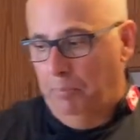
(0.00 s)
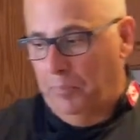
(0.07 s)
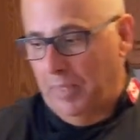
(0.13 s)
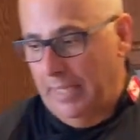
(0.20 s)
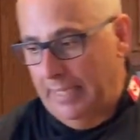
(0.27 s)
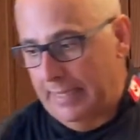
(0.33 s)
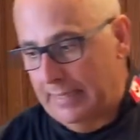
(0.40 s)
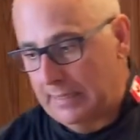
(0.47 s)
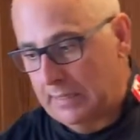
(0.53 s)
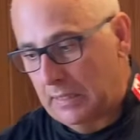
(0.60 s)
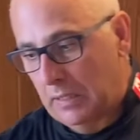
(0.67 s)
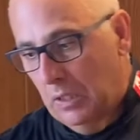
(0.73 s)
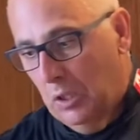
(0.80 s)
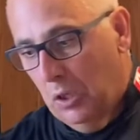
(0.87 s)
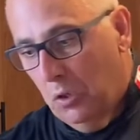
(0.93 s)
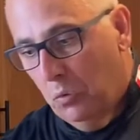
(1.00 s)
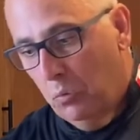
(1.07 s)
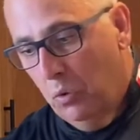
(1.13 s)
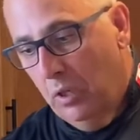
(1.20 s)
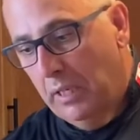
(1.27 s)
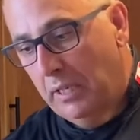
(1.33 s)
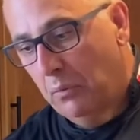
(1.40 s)
is
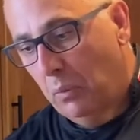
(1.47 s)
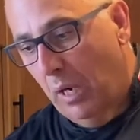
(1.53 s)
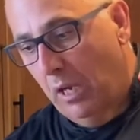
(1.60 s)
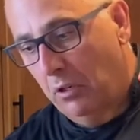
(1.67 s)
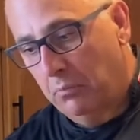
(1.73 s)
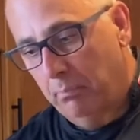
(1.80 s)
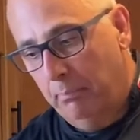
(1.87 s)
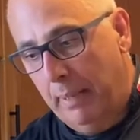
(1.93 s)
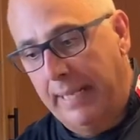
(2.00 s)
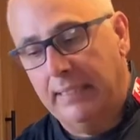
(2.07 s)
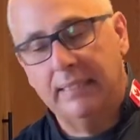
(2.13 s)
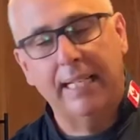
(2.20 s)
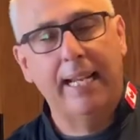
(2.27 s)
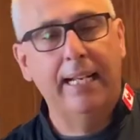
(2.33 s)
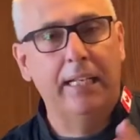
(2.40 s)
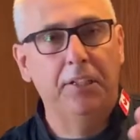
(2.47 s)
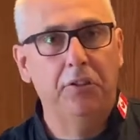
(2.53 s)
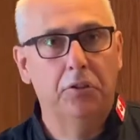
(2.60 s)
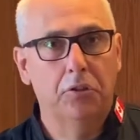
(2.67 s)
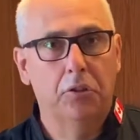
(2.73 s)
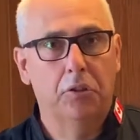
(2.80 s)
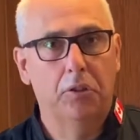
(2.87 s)
really around maintaining
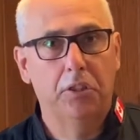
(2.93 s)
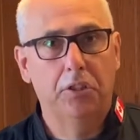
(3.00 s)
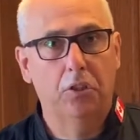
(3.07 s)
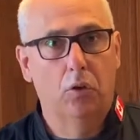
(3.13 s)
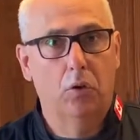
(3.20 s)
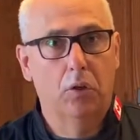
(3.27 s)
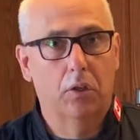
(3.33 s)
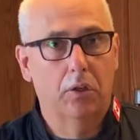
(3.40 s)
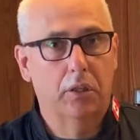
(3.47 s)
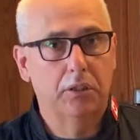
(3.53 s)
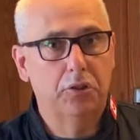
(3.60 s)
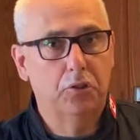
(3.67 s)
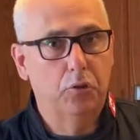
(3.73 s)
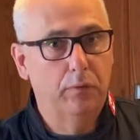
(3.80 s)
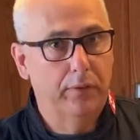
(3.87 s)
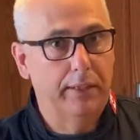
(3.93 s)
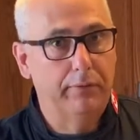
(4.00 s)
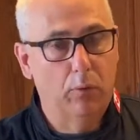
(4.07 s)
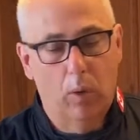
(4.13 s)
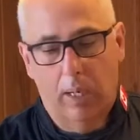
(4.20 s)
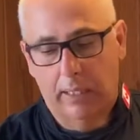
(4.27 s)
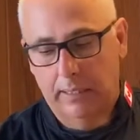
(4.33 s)
your sous vide
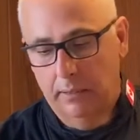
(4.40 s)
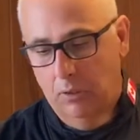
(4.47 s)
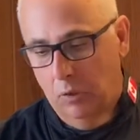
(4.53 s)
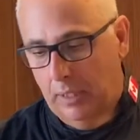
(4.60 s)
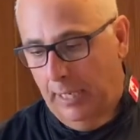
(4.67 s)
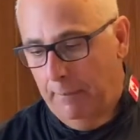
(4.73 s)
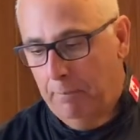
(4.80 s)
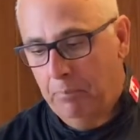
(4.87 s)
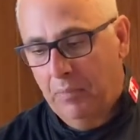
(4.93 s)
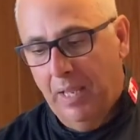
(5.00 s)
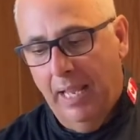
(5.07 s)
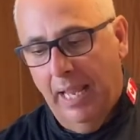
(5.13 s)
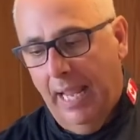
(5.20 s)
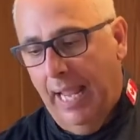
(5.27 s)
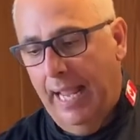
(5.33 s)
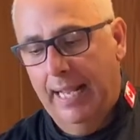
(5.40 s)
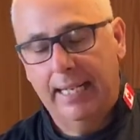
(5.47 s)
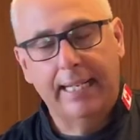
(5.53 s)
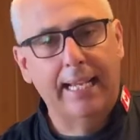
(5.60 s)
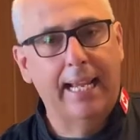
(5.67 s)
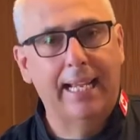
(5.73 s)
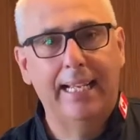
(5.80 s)
wine, okay? And
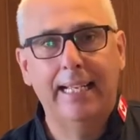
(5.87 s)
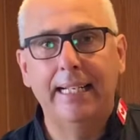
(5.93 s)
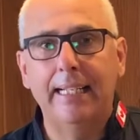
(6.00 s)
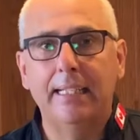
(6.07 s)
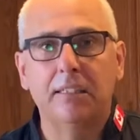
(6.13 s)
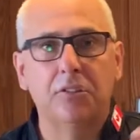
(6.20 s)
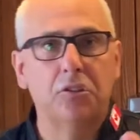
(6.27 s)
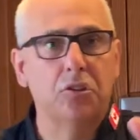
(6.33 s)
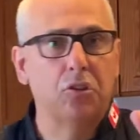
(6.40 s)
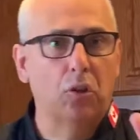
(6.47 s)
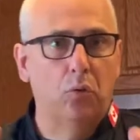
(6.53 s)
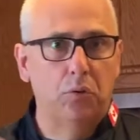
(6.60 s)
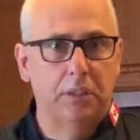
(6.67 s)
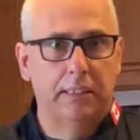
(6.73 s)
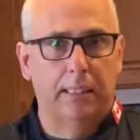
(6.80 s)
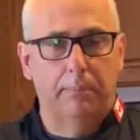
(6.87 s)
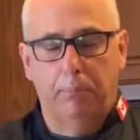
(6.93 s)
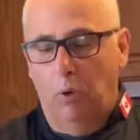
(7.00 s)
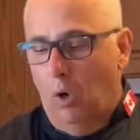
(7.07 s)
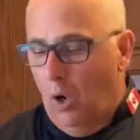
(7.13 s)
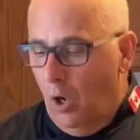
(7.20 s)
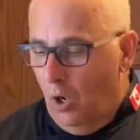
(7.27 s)
again, it is so
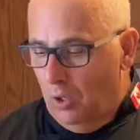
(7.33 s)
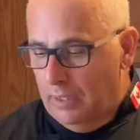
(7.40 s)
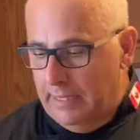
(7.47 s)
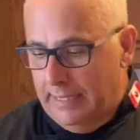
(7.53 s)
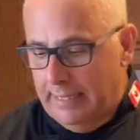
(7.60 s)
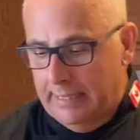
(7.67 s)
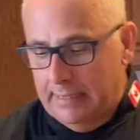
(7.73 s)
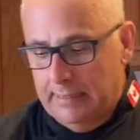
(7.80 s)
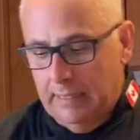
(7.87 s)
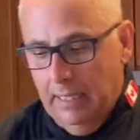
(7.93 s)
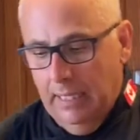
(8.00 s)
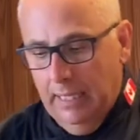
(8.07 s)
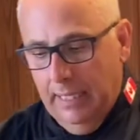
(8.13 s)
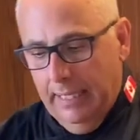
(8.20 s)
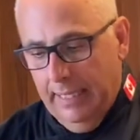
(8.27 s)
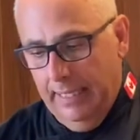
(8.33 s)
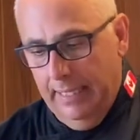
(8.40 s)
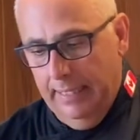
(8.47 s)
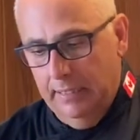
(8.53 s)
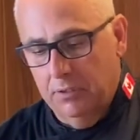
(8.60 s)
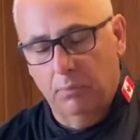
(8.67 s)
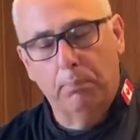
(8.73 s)
simple. All it is
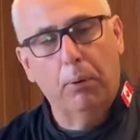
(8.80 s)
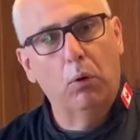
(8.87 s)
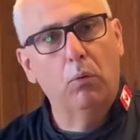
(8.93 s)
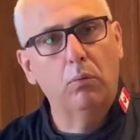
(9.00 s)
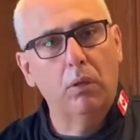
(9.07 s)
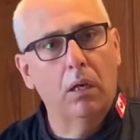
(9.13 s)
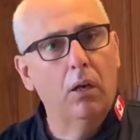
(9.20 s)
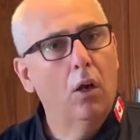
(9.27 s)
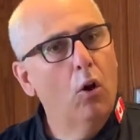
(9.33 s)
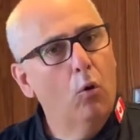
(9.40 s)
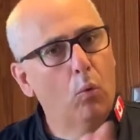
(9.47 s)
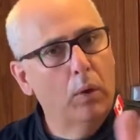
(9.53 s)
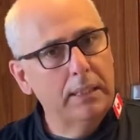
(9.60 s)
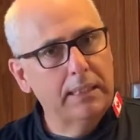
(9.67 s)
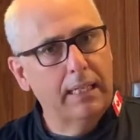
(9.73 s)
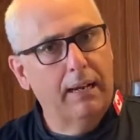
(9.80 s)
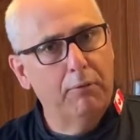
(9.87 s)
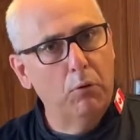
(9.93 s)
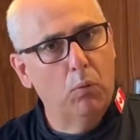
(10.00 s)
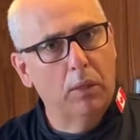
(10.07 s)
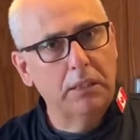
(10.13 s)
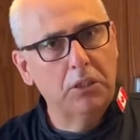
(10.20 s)
every
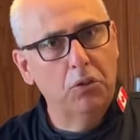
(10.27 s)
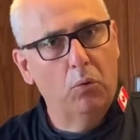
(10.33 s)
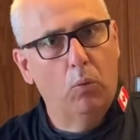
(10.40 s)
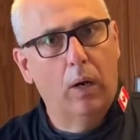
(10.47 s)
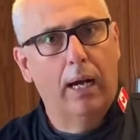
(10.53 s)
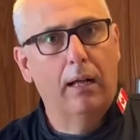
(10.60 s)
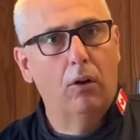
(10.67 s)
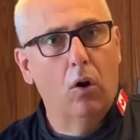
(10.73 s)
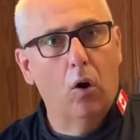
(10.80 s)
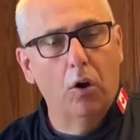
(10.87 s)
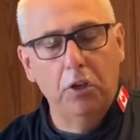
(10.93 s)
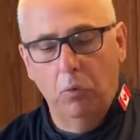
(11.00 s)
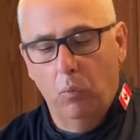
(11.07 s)
once in a while, all you